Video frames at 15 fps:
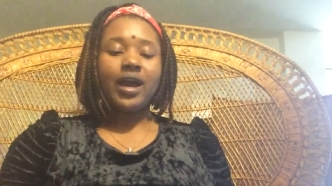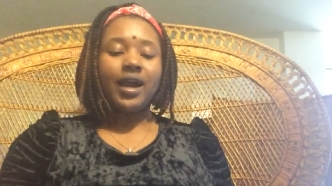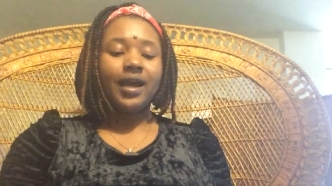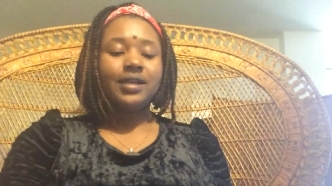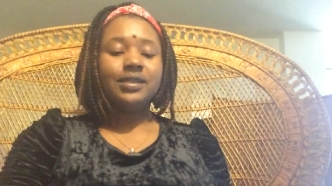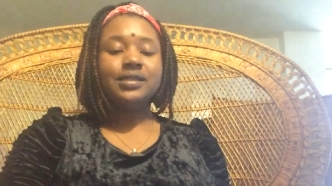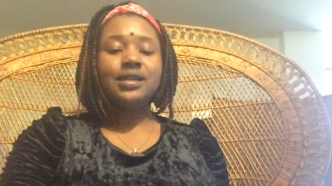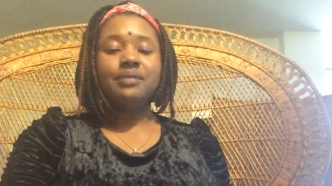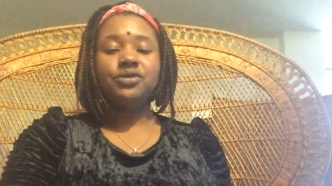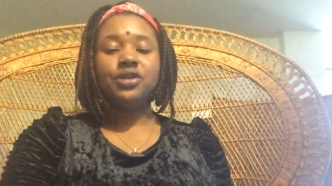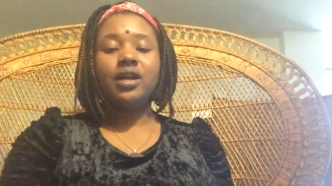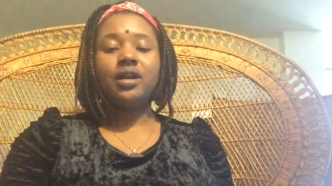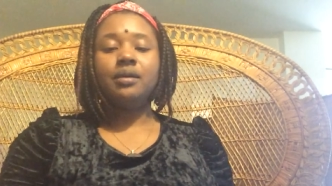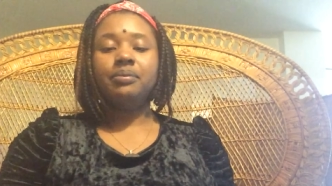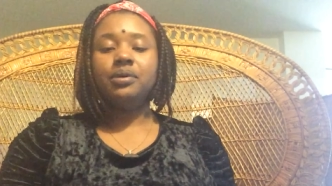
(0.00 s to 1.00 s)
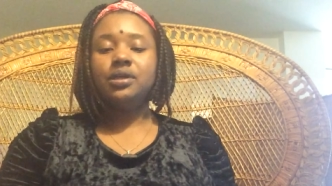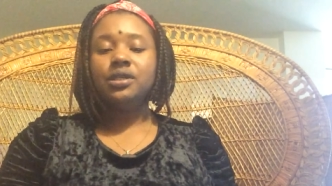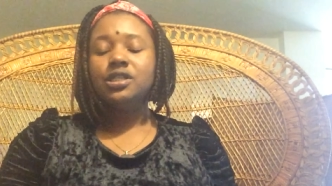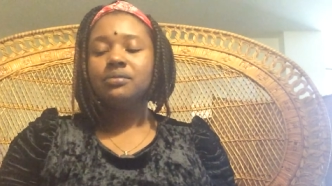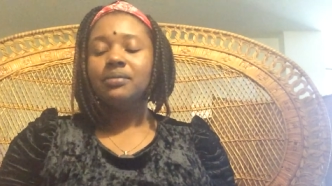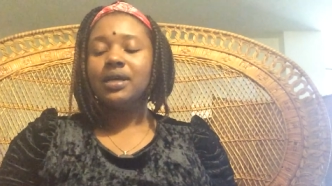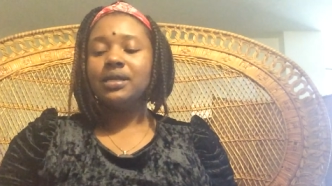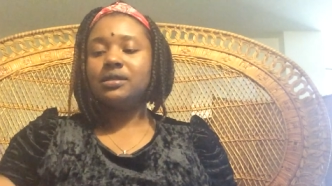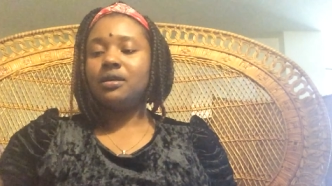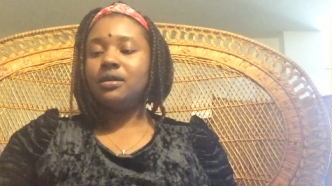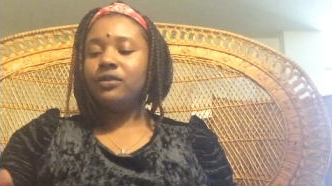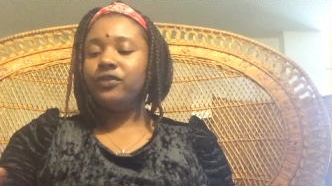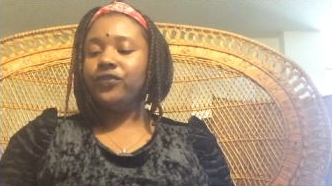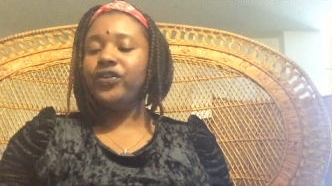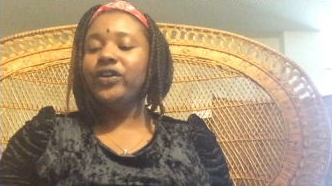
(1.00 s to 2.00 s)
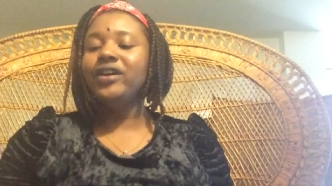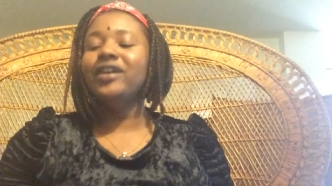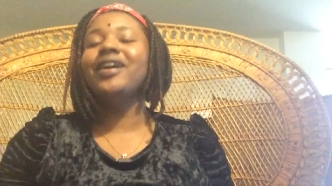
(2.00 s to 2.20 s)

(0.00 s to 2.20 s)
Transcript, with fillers: I gotta stop trying to push myself.